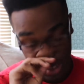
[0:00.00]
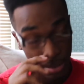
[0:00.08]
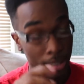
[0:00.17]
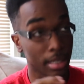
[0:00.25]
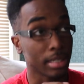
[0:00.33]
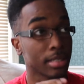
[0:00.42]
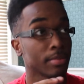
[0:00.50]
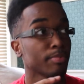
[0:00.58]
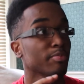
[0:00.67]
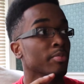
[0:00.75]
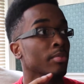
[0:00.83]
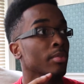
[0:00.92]
because
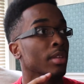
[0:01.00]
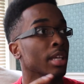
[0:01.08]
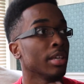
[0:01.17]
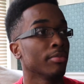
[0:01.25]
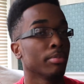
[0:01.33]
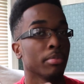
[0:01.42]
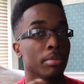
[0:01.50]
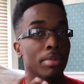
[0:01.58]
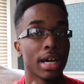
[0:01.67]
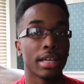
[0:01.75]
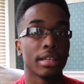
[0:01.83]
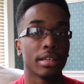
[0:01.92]

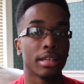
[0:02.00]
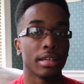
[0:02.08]
combined